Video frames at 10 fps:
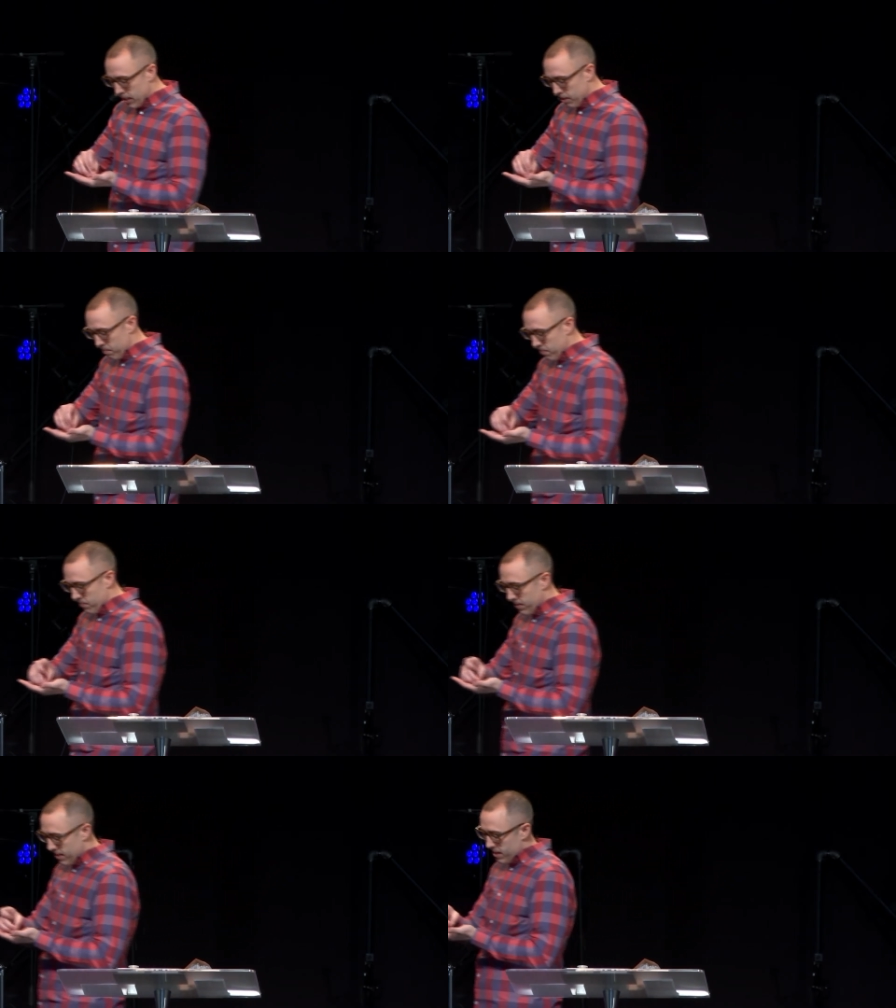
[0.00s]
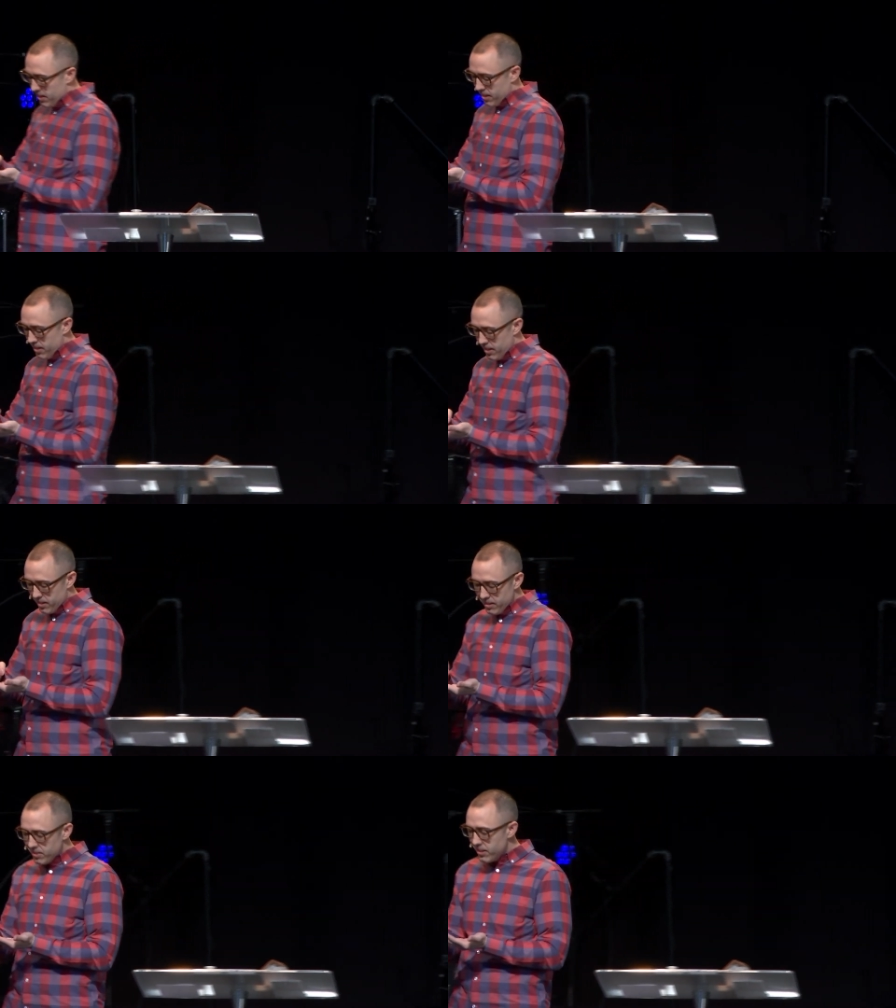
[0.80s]
Um,
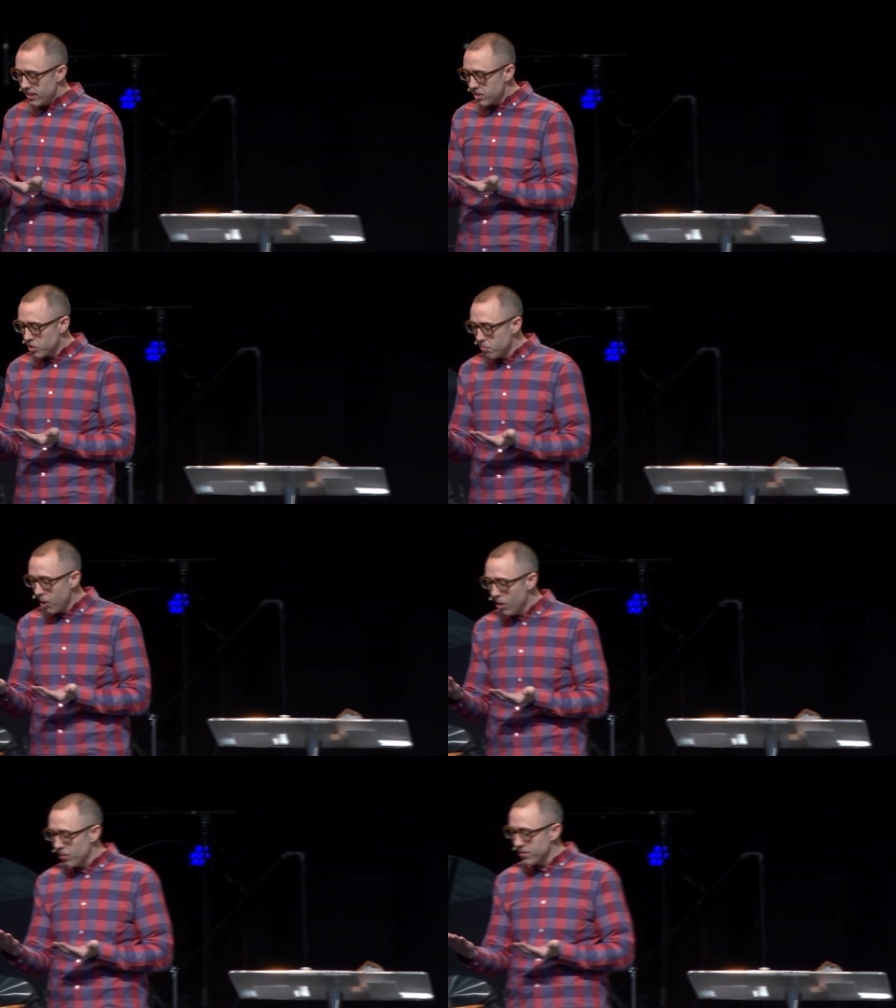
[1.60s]
this seed is small.